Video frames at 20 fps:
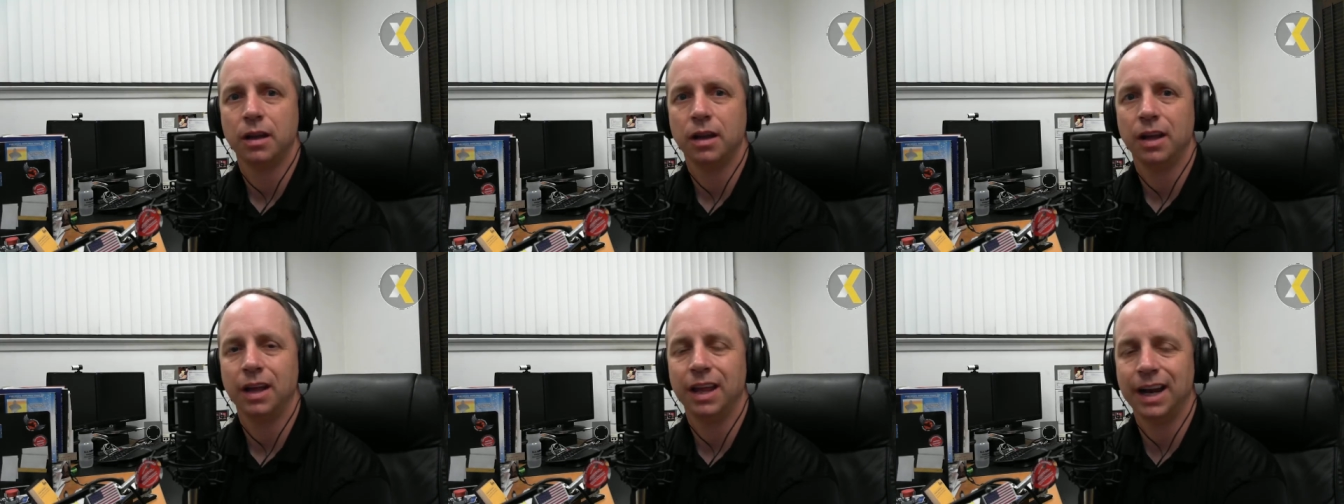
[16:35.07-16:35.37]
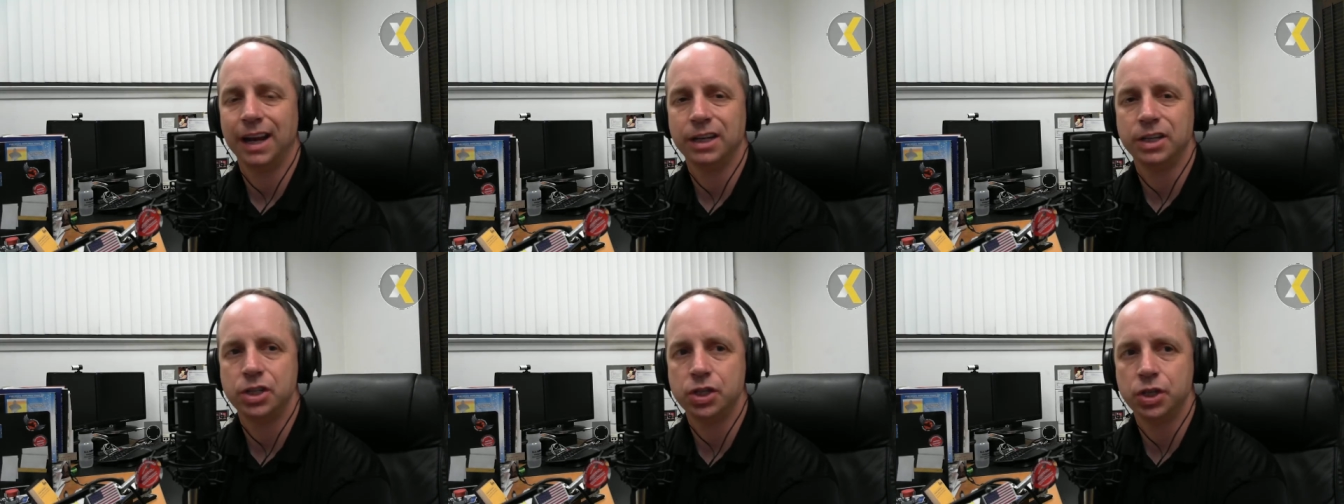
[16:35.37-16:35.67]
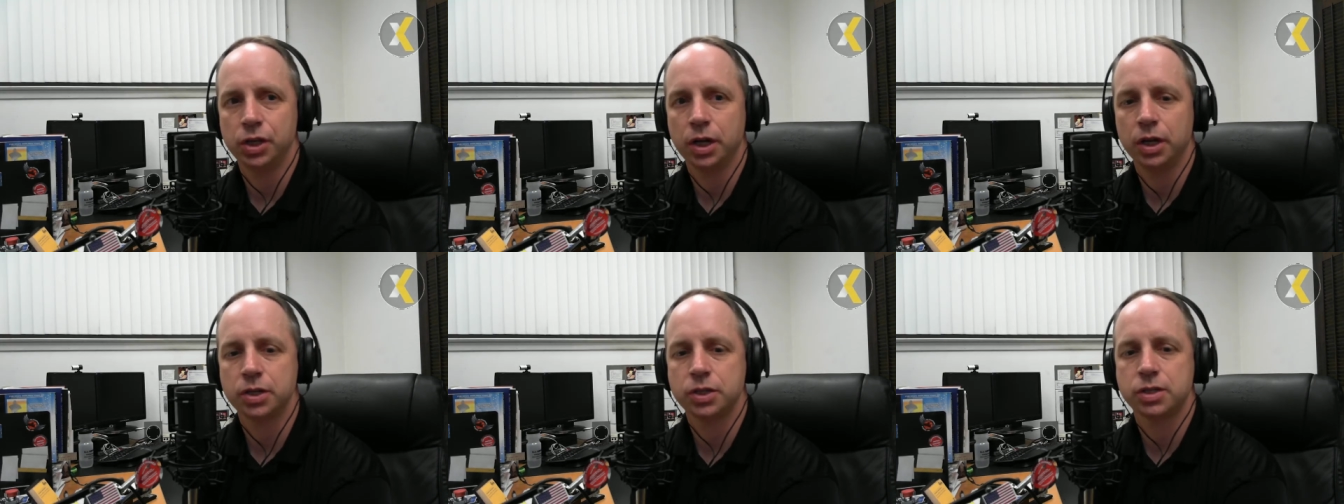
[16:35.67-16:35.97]
and I
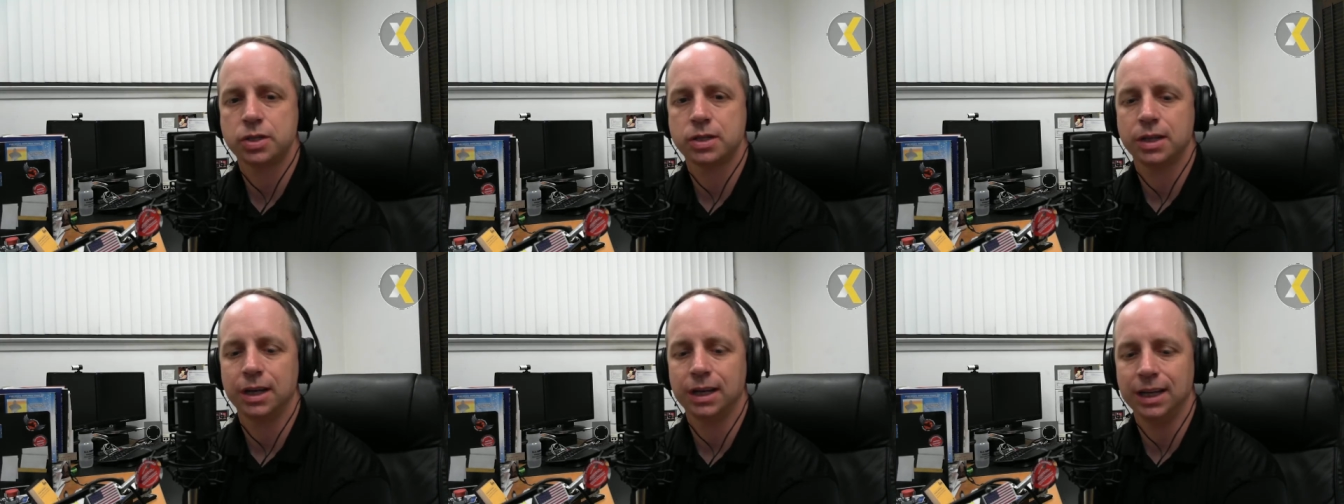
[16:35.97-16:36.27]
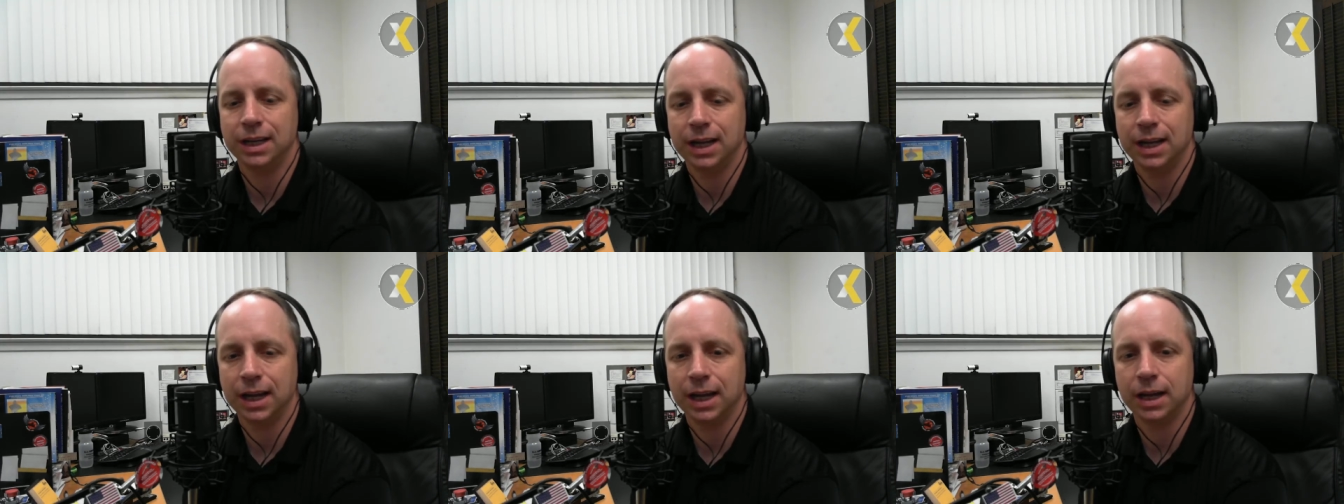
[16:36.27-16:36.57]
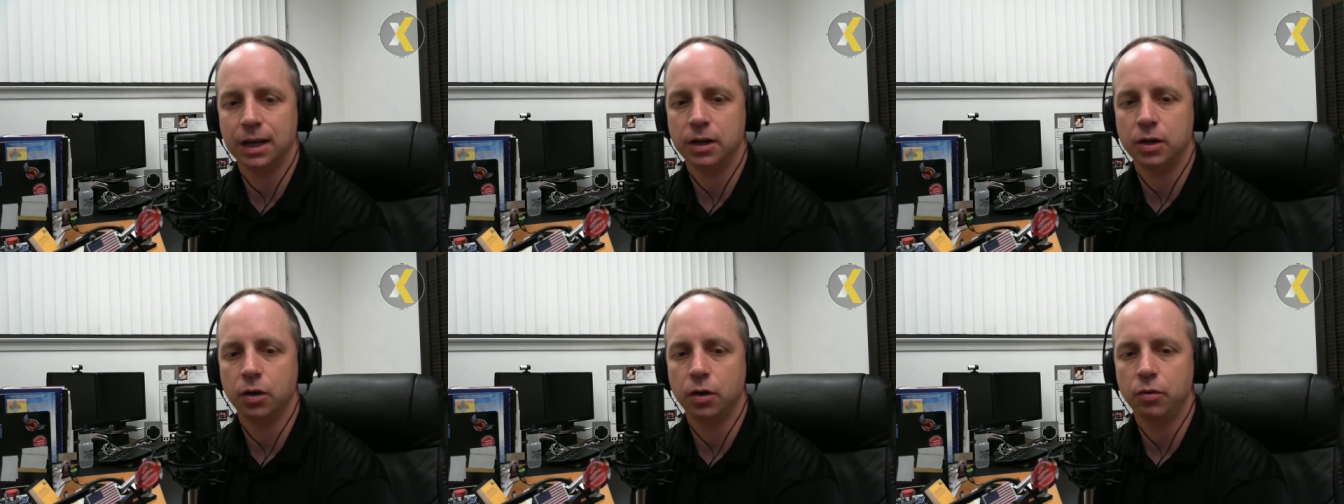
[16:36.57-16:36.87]
just,
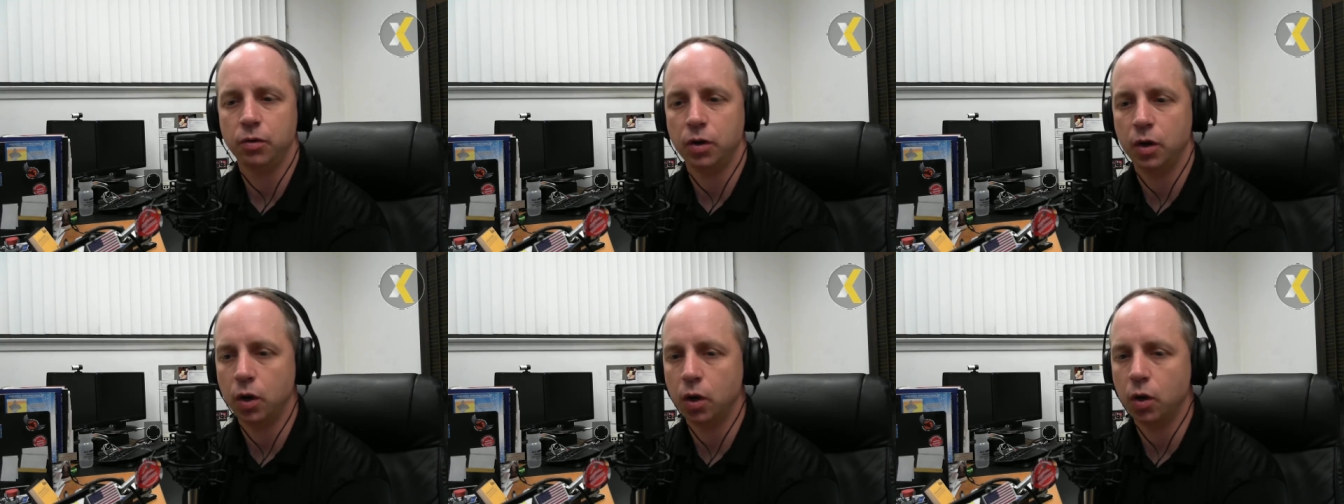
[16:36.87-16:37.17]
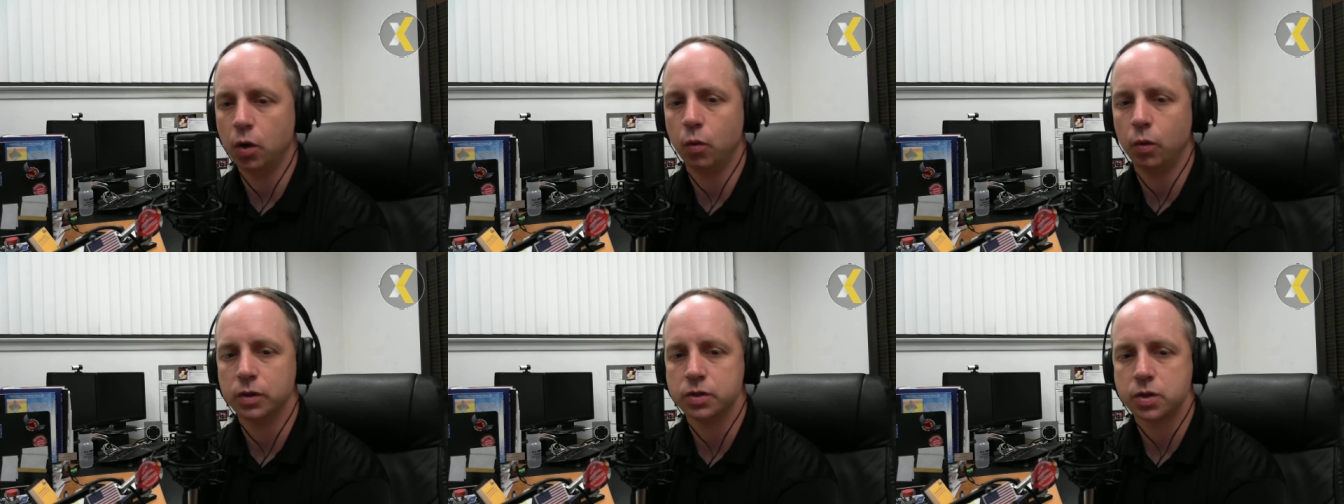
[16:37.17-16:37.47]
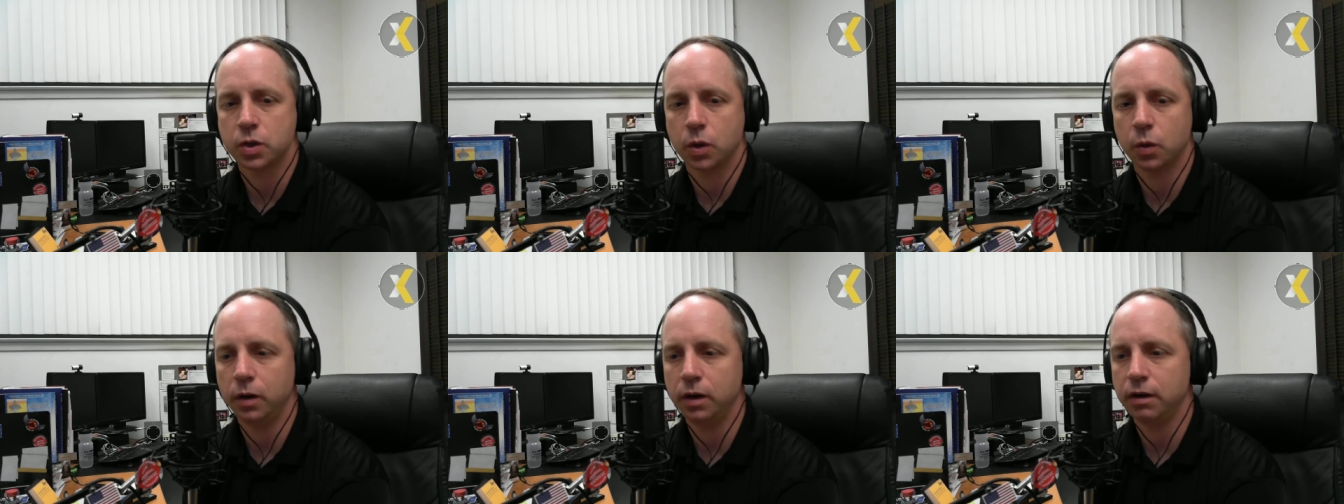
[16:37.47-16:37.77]
again, don't know what's
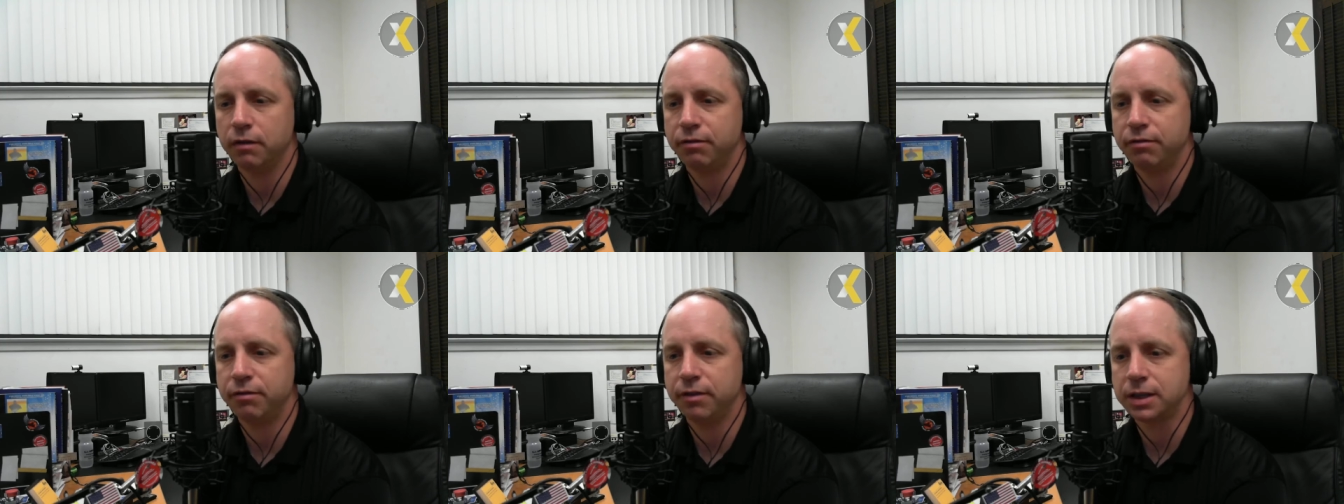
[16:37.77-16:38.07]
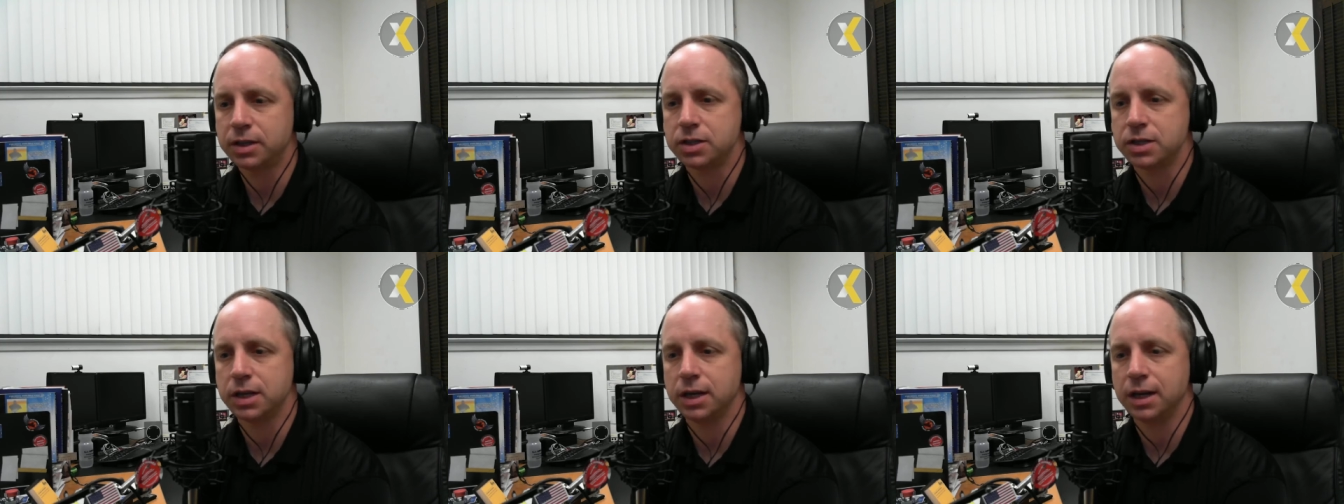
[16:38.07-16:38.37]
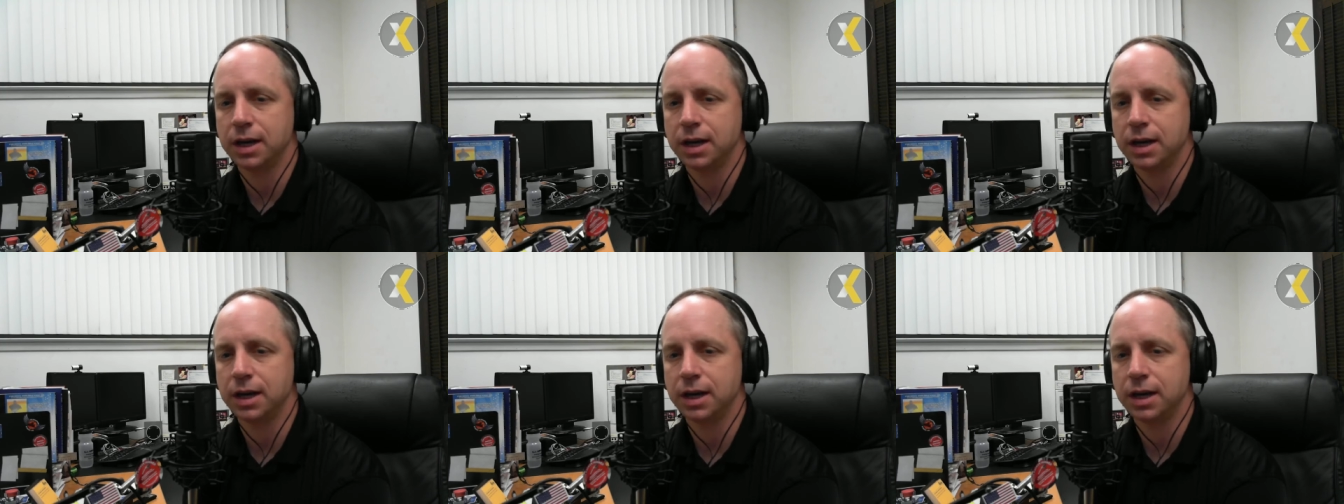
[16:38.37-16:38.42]
going to fix it.